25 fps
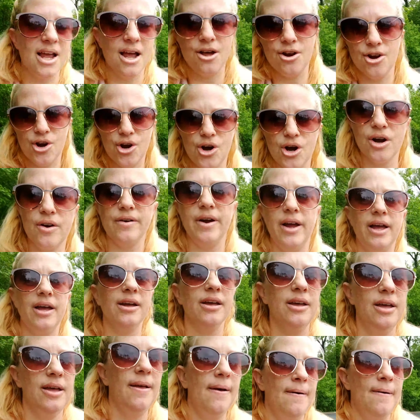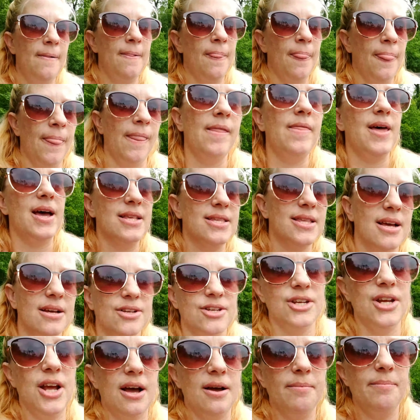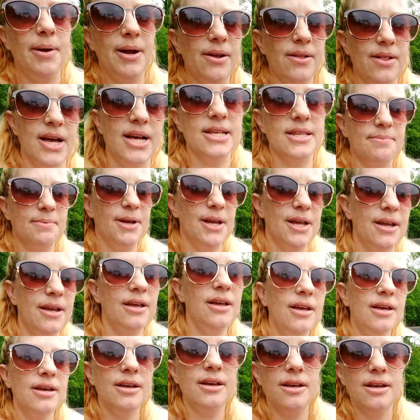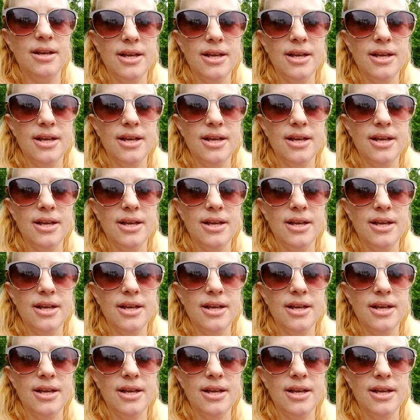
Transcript: they got in a car wreck. And that's how she got paralyzed. But